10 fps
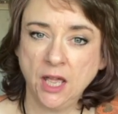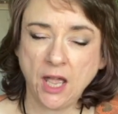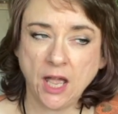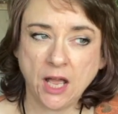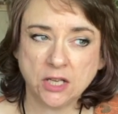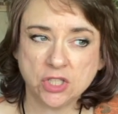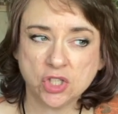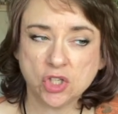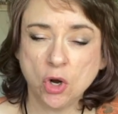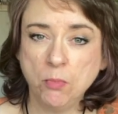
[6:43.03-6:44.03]
and
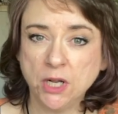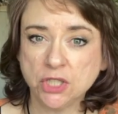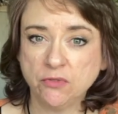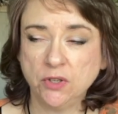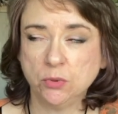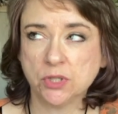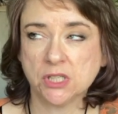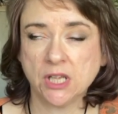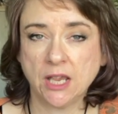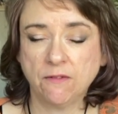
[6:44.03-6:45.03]
so much of it was
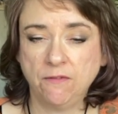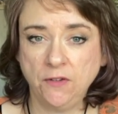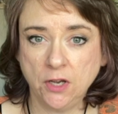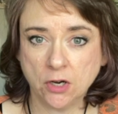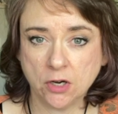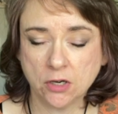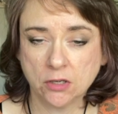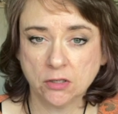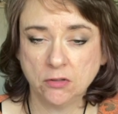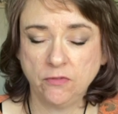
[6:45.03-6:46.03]
like fear,
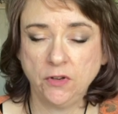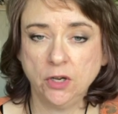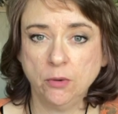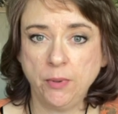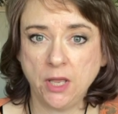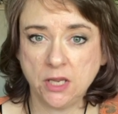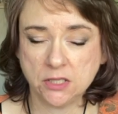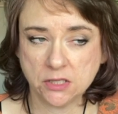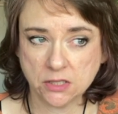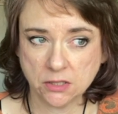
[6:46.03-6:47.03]
fear
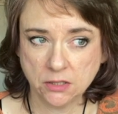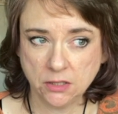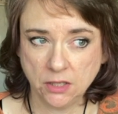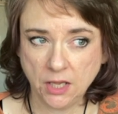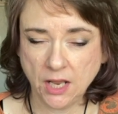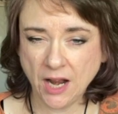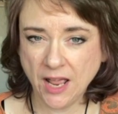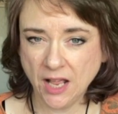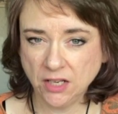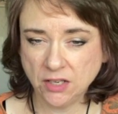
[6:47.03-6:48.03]
based and I
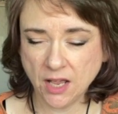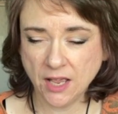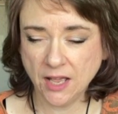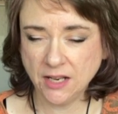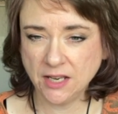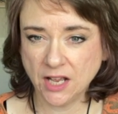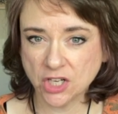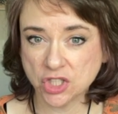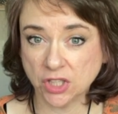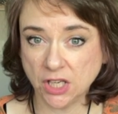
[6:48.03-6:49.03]
had to, I had to
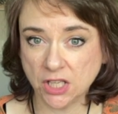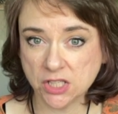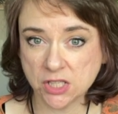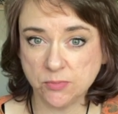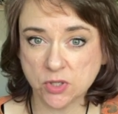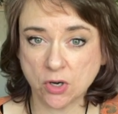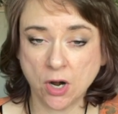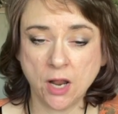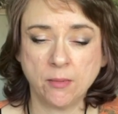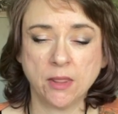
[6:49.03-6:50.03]
actually
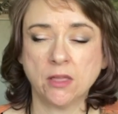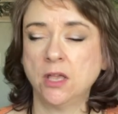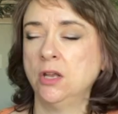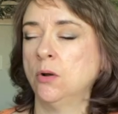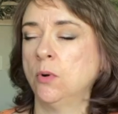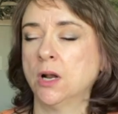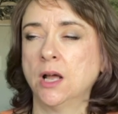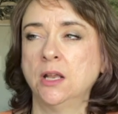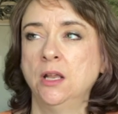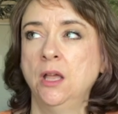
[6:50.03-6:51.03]
unsubscribe. I thought, you know what,
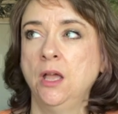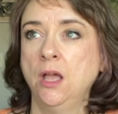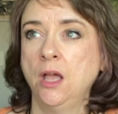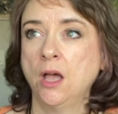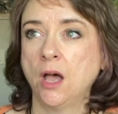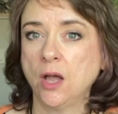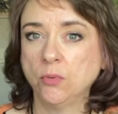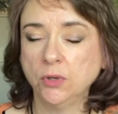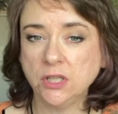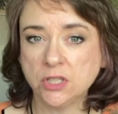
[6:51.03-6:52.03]
I I
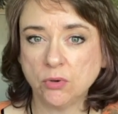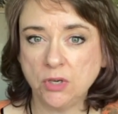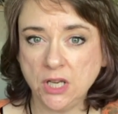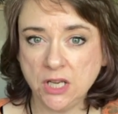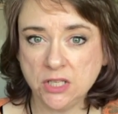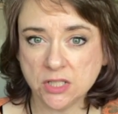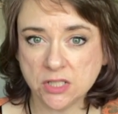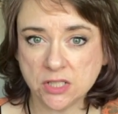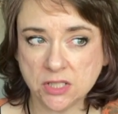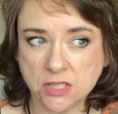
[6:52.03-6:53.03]
really don't need to
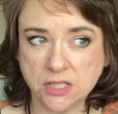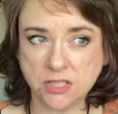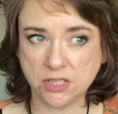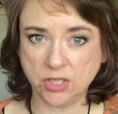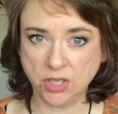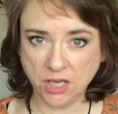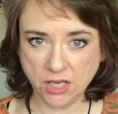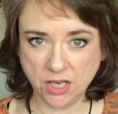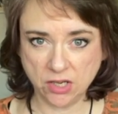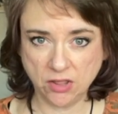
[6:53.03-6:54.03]
to get
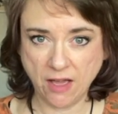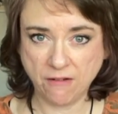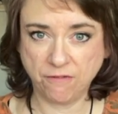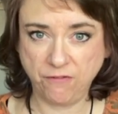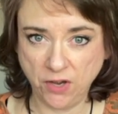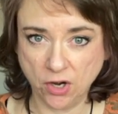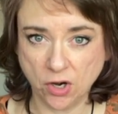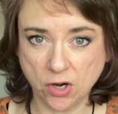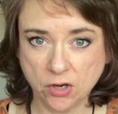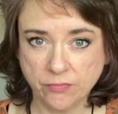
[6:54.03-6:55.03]
into that fear.